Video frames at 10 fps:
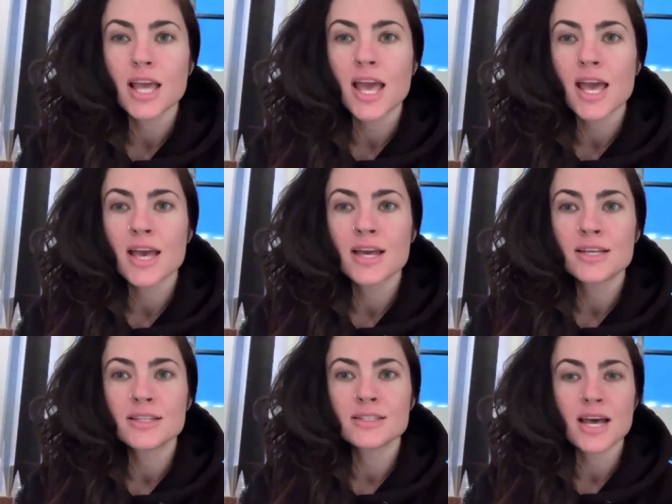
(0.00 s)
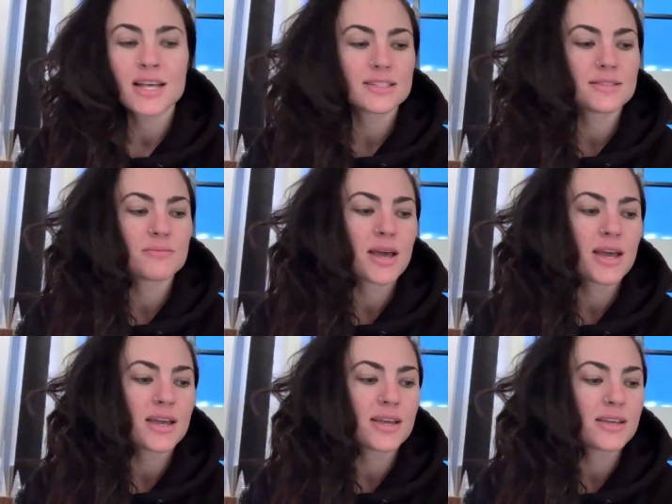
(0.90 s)
And that's
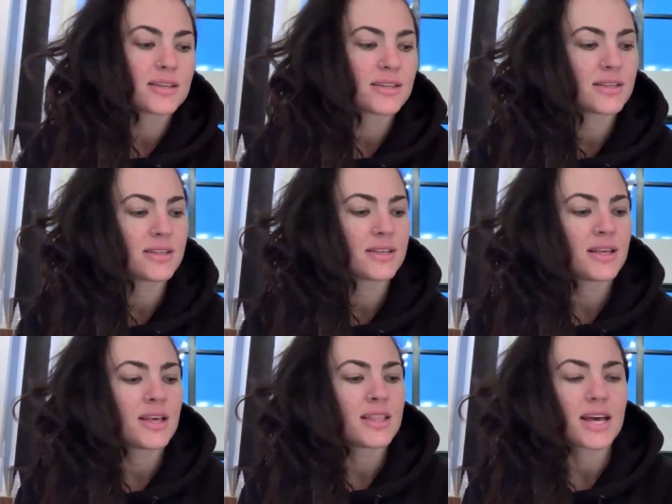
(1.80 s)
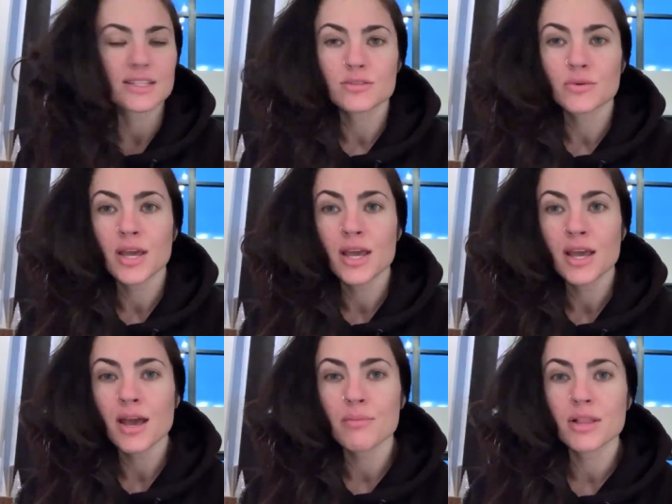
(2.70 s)
the
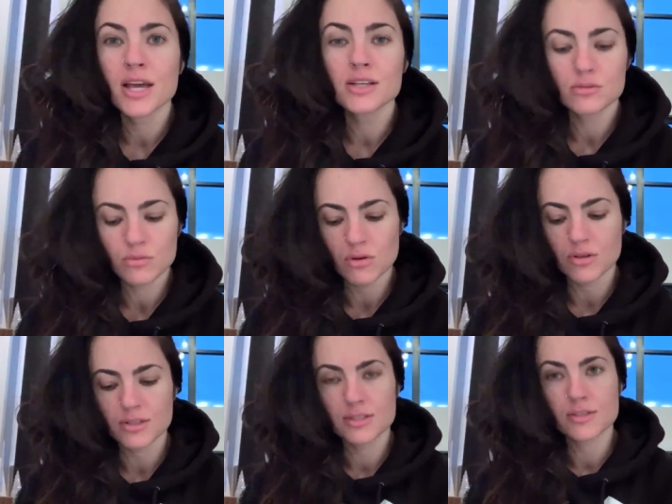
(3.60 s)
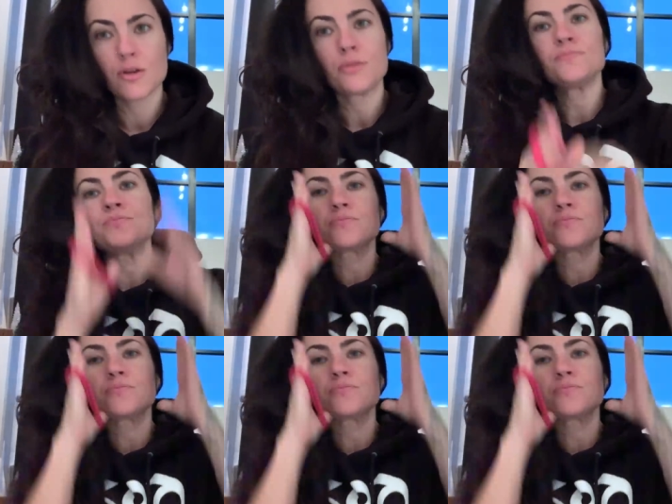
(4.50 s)
way I plan to roll. So